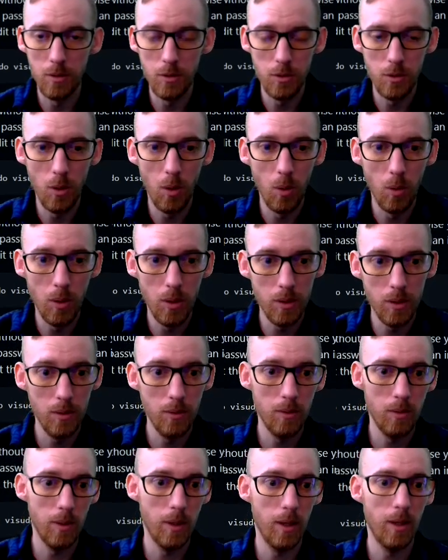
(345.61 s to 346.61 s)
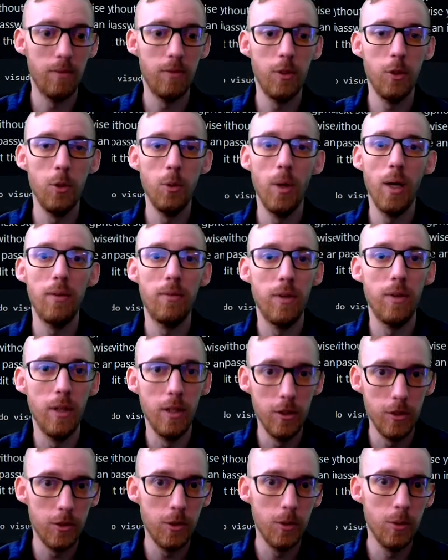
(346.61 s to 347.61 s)
installing, if you have
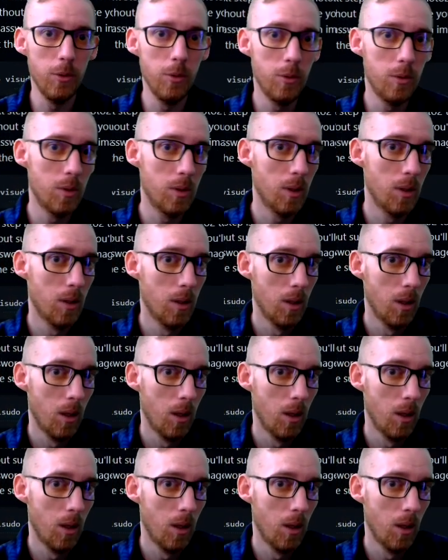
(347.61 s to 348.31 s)
issues